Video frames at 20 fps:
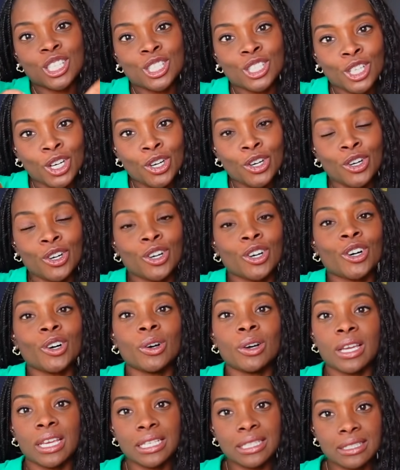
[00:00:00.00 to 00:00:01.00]

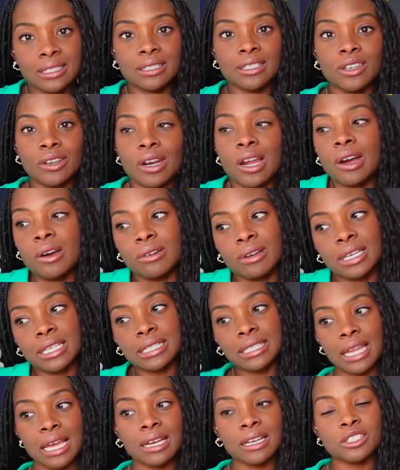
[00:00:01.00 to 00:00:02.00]
circle, it's, you know,
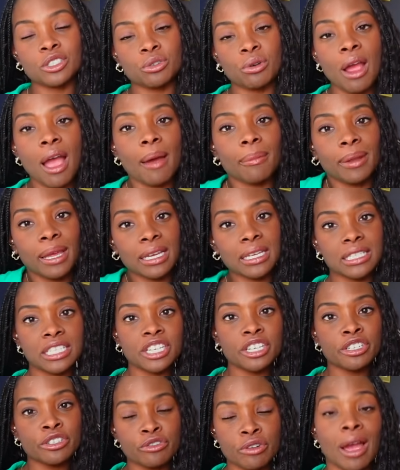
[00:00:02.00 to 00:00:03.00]
it's like a drop, like a
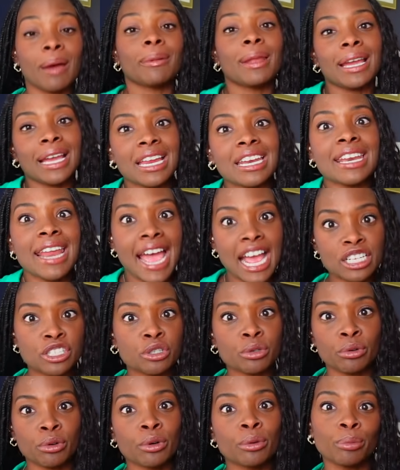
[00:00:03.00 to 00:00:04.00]
teardrop, like a
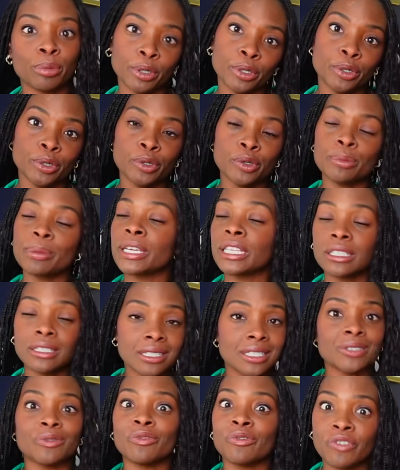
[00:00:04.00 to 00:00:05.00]
natural boob. It
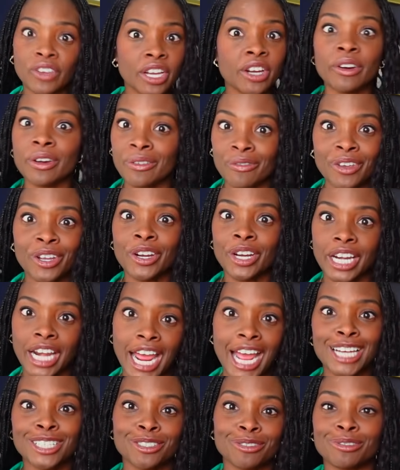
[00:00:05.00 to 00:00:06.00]
looks very, very
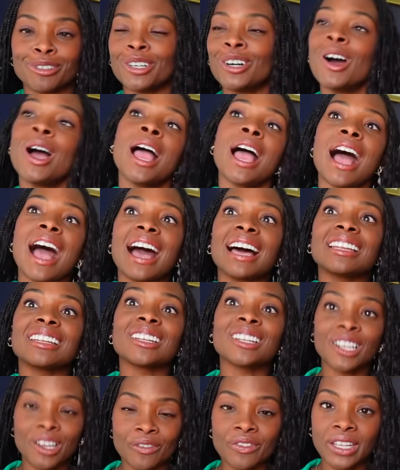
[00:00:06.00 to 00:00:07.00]
natural. I
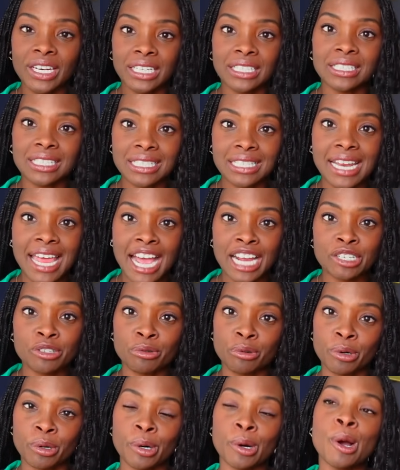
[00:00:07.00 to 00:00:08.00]
love that it looks
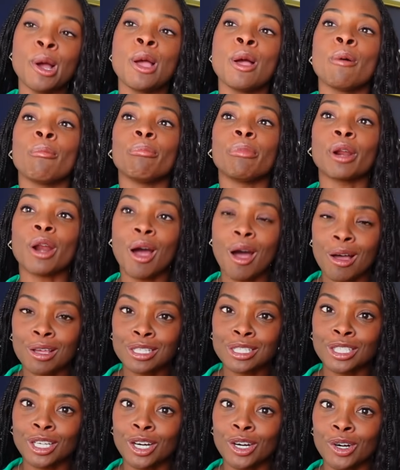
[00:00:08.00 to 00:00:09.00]
natural. But
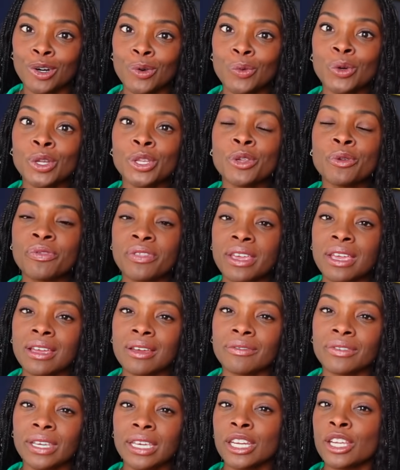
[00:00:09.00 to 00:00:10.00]
also when you think
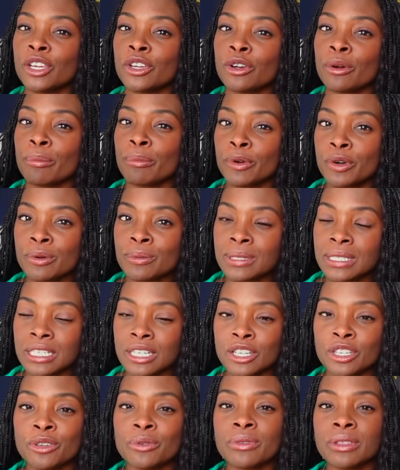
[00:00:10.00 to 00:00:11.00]
of getting your boobs
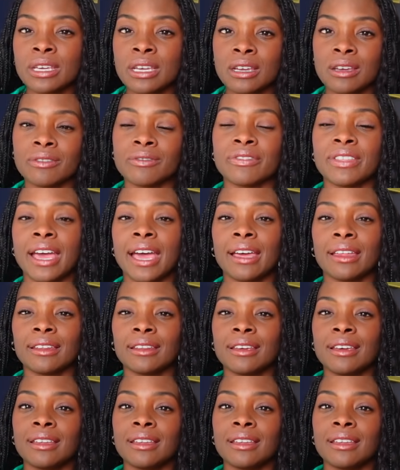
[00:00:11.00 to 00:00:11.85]
done, you think of that